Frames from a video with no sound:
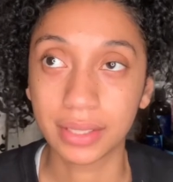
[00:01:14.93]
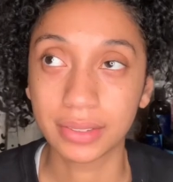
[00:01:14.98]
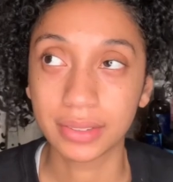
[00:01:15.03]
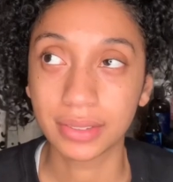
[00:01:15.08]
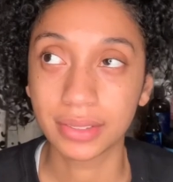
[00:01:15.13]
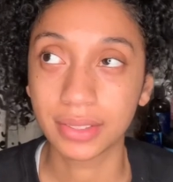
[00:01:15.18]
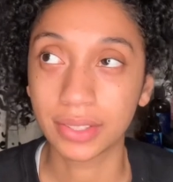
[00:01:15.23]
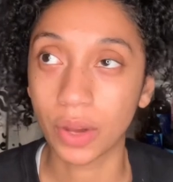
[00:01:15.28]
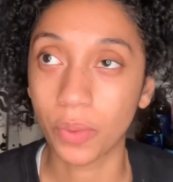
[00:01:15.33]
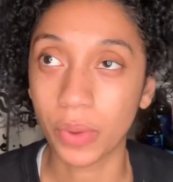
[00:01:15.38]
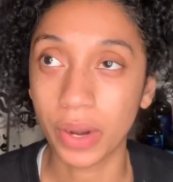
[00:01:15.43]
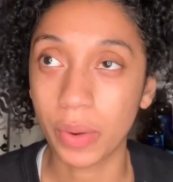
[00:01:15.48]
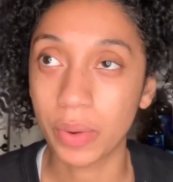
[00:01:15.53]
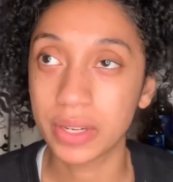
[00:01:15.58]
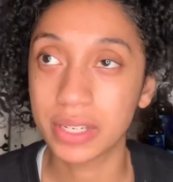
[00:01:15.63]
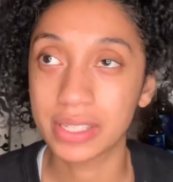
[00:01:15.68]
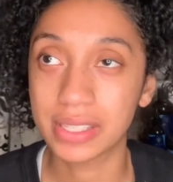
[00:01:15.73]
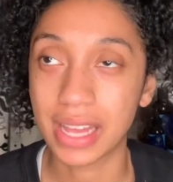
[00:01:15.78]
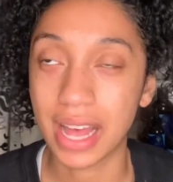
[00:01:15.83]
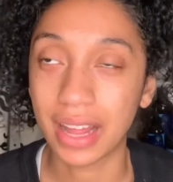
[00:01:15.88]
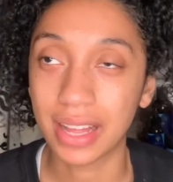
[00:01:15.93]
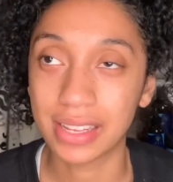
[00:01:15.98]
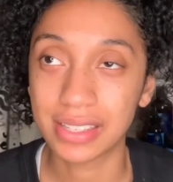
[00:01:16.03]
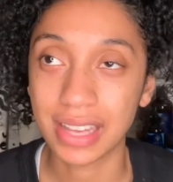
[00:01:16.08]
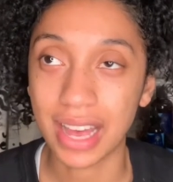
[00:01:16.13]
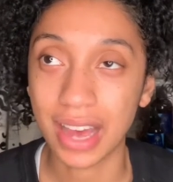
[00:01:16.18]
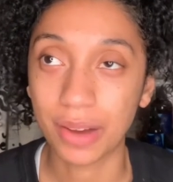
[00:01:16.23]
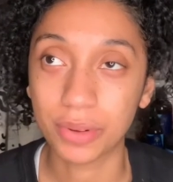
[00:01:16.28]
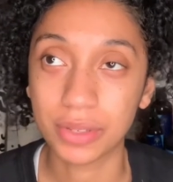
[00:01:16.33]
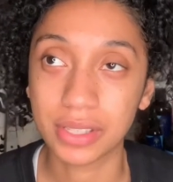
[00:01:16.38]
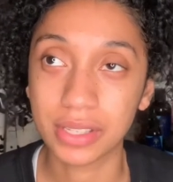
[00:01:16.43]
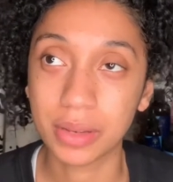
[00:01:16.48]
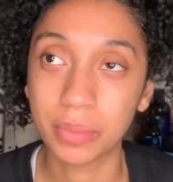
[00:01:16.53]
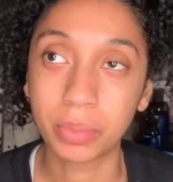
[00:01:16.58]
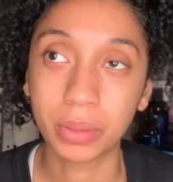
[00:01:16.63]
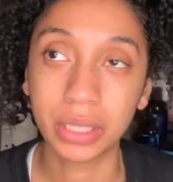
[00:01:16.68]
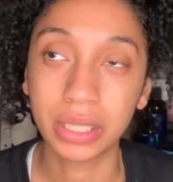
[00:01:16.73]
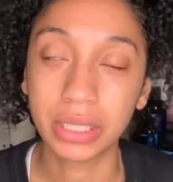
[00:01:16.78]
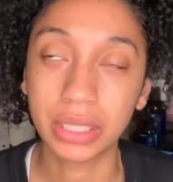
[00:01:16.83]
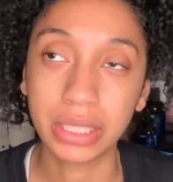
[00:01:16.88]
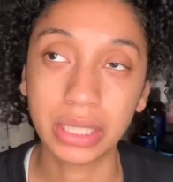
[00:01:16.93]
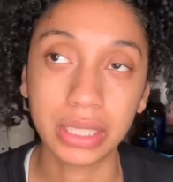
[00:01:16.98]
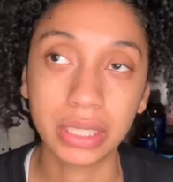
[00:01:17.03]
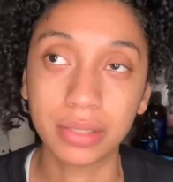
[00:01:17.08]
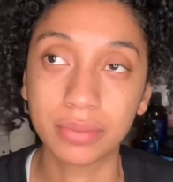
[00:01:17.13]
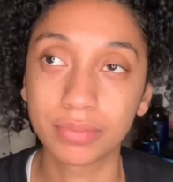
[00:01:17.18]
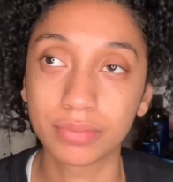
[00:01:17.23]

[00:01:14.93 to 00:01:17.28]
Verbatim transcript: So when I went to Sally's, I was completely